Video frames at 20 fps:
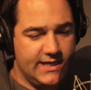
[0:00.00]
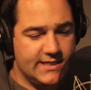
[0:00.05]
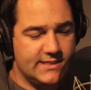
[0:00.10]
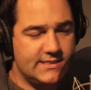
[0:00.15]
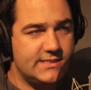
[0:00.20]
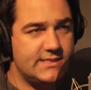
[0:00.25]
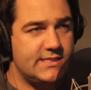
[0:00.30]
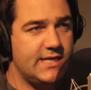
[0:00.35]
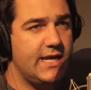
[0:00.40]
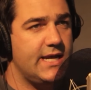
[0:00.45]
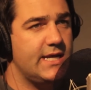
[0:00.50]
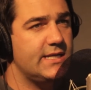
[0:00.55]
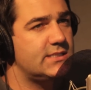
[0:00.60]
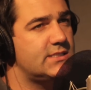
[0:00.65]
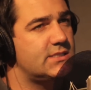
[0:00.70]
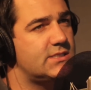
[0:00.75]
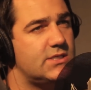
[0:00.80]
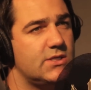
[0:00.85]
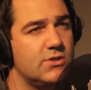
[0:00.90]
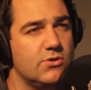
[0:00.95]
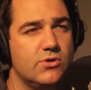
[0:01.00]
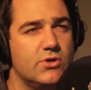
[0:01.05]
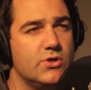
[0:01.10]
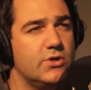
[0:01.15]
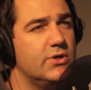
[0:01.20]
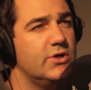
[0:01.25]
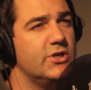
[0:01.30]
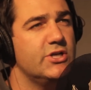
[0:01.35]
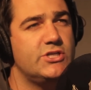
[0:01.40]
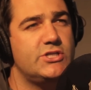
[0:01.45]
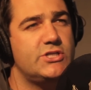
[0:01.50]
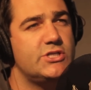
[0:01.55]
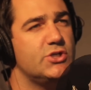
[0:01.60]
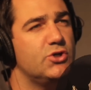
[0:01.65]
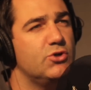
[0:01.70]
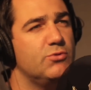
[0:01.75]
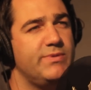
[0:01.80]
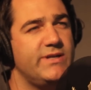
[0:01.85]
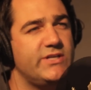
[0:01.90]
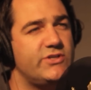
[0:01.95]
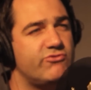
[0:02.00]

This is too good to